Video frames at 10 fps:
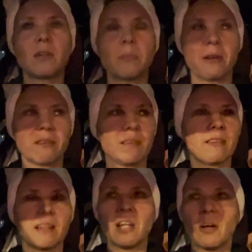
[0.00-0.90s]
person
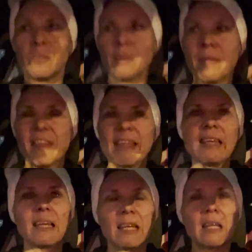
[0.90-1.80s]
said no. So I'm
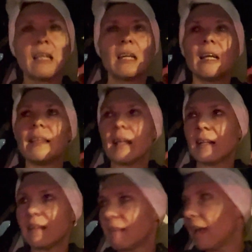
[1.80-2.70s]
thinking that
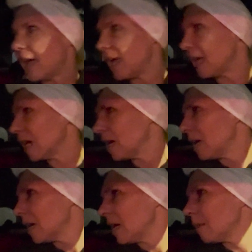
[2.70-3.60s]
it's a,
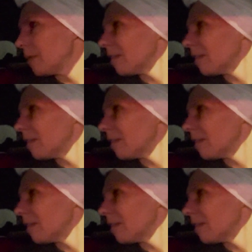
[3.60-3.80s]
but